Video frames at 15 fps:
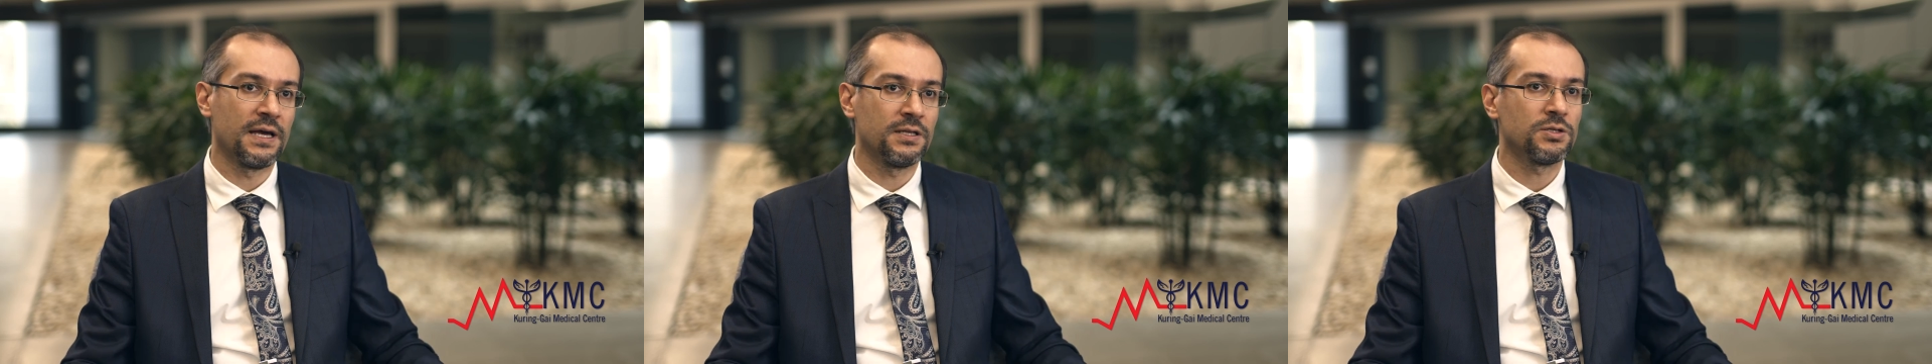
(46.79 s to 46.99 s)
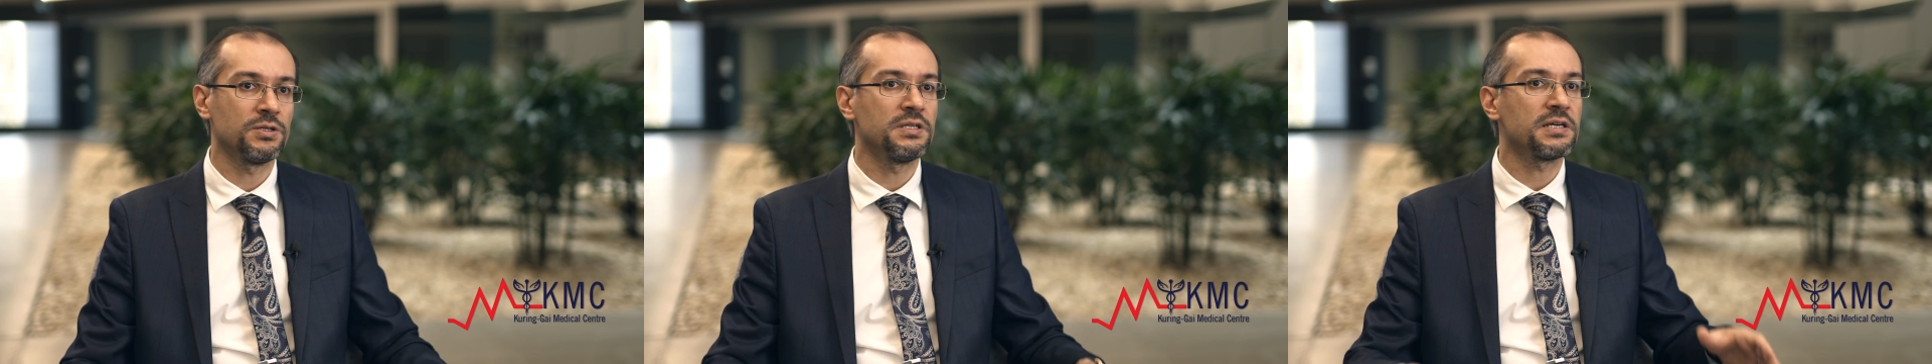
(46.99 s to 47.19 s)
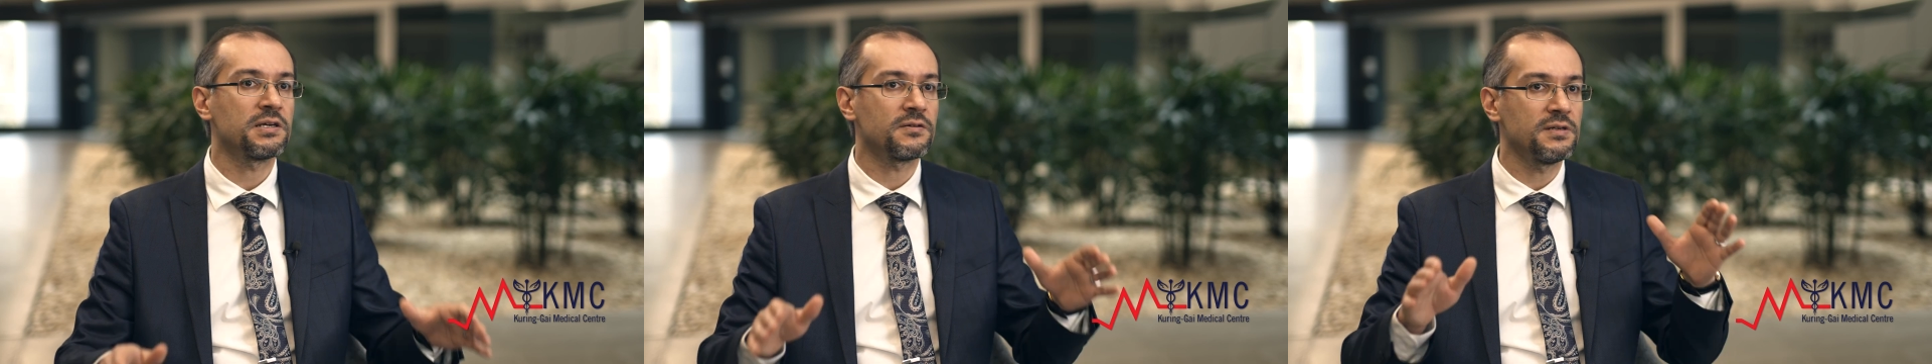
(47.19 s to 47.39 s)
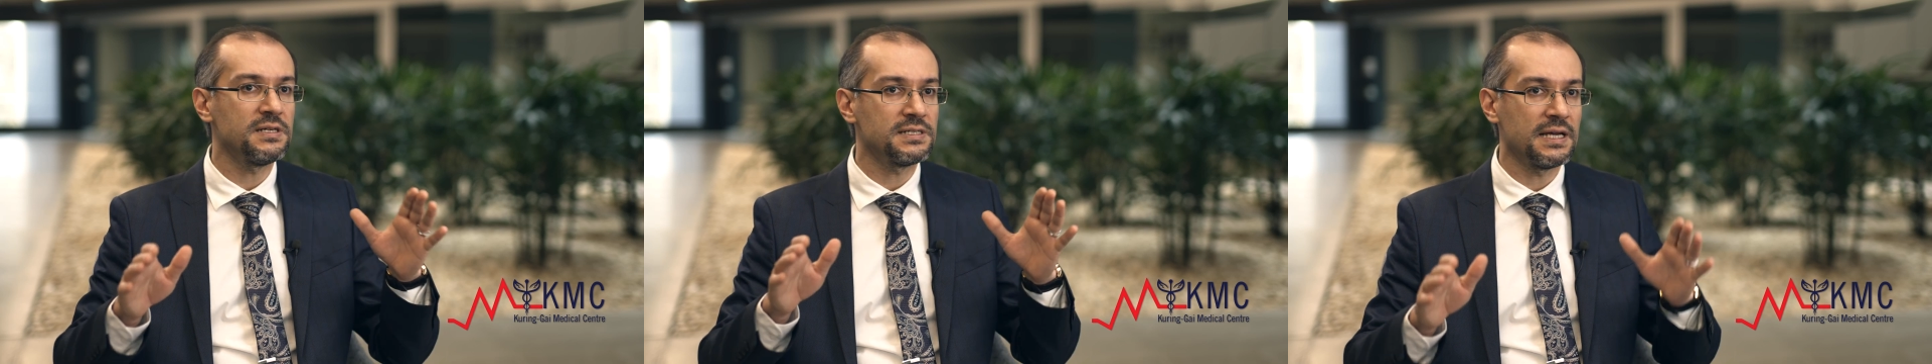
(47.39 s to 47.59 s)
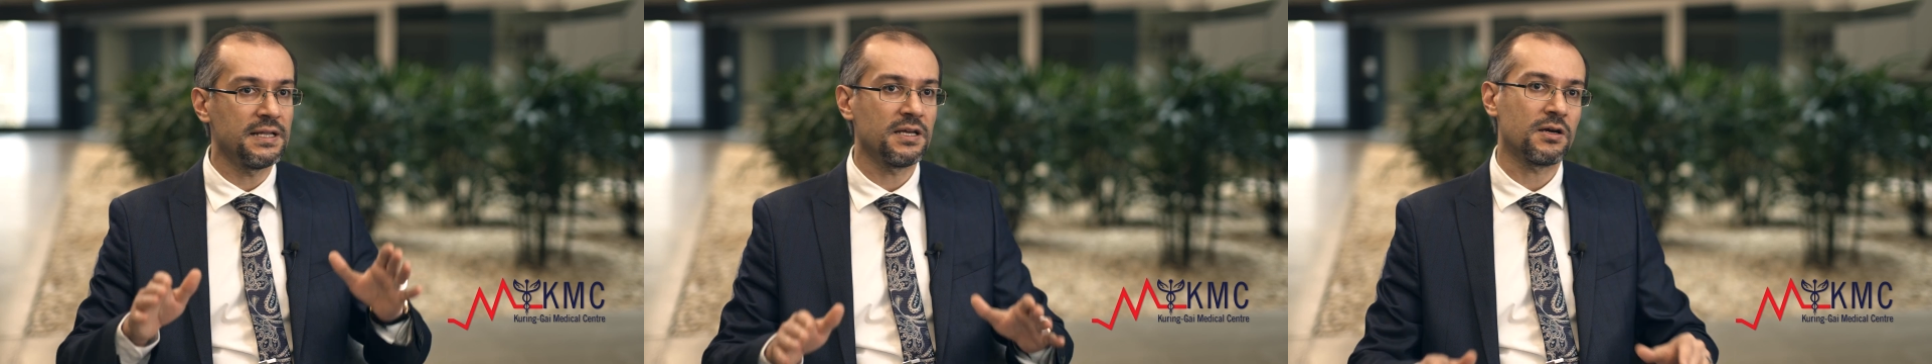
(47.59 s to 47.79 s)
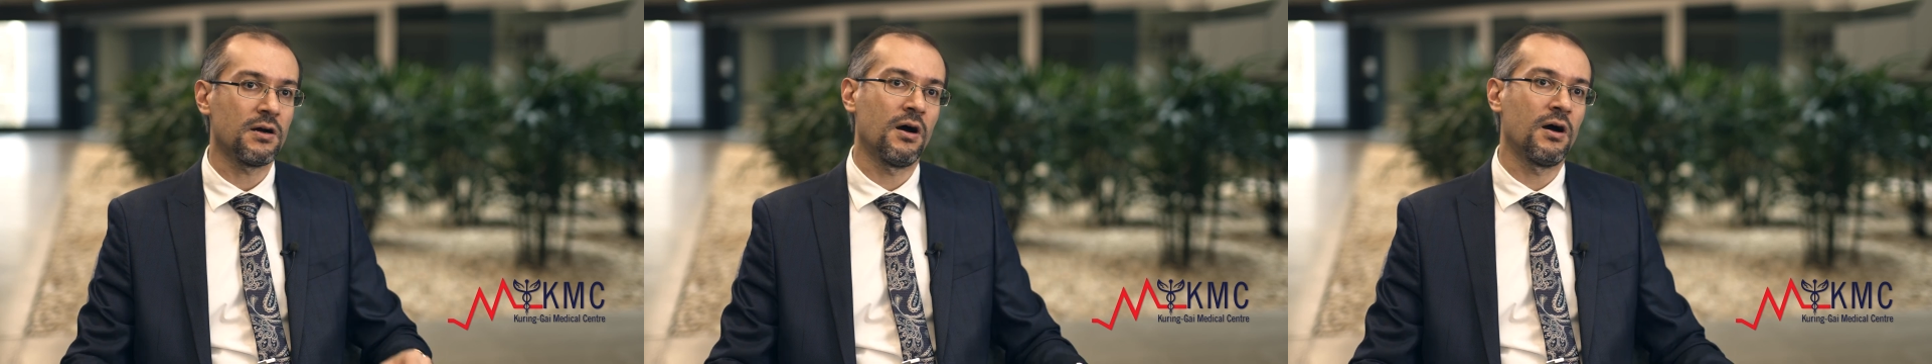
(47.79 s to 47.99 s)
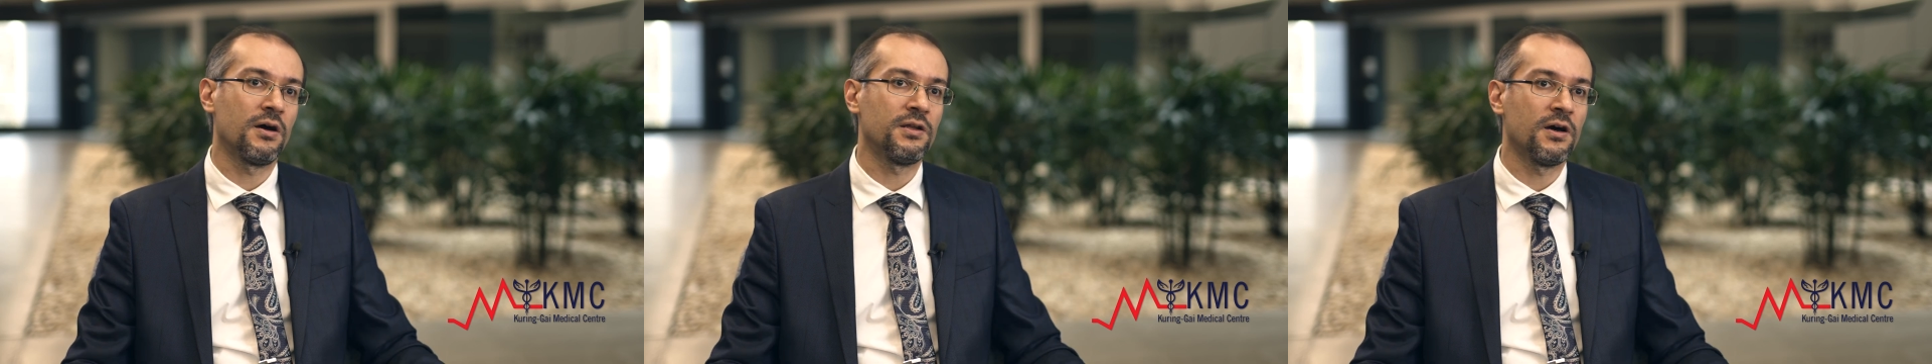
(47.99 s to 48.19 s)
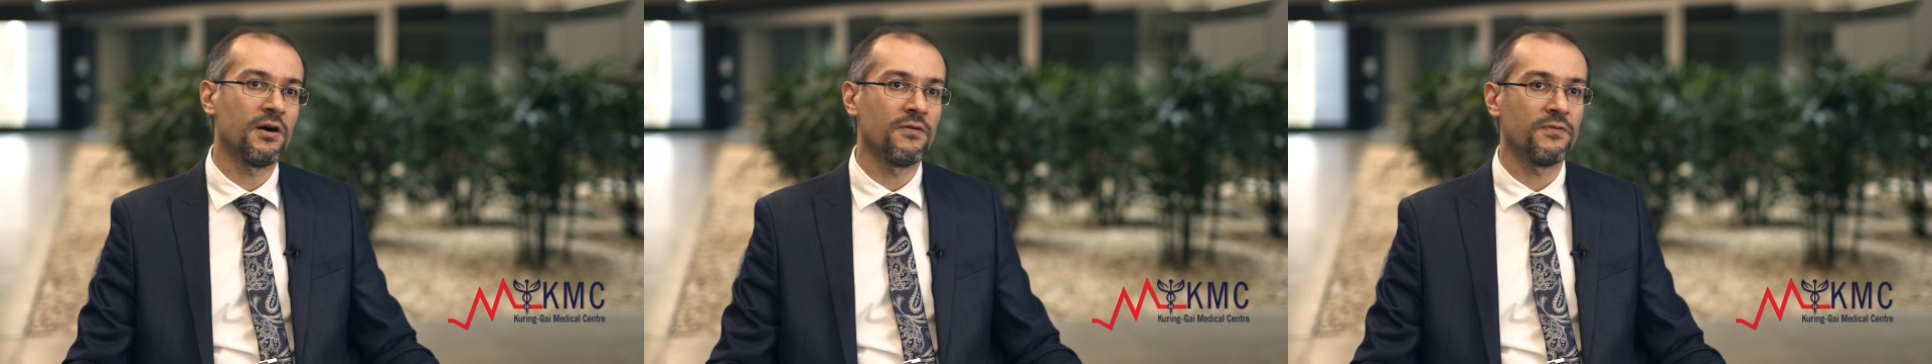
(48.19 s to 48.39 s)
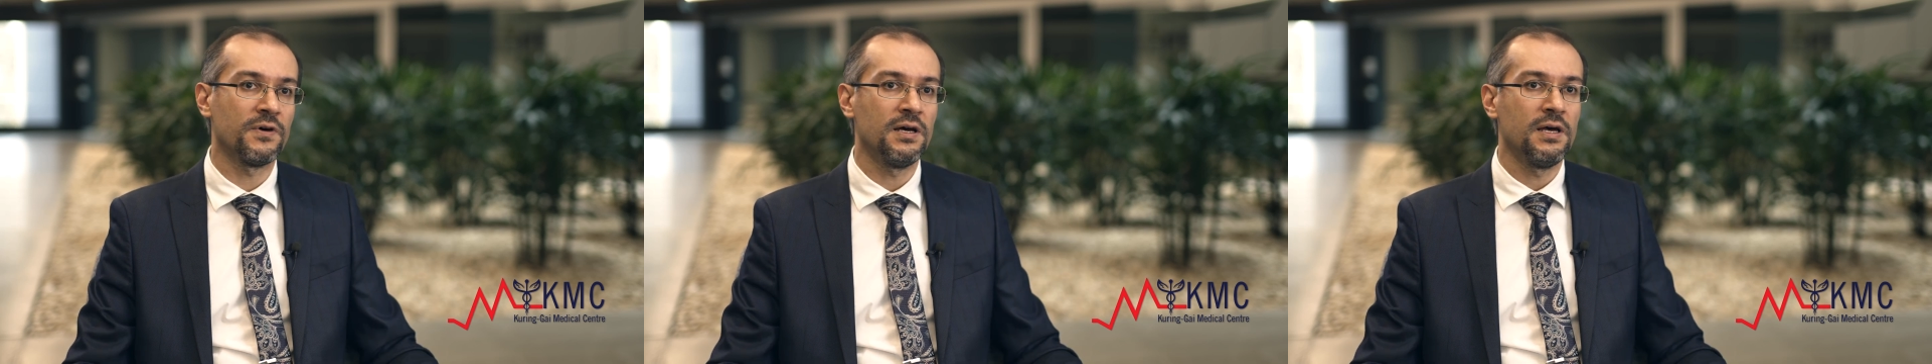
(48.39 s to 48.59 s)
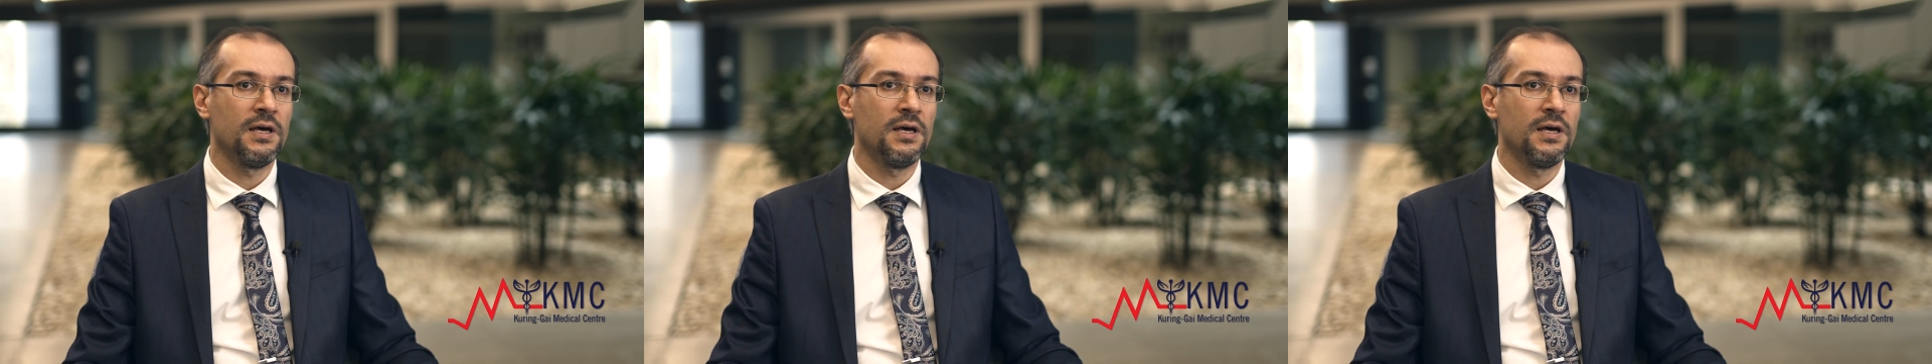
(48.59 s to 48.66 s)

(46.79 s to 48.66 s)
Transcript: to decrease any kind of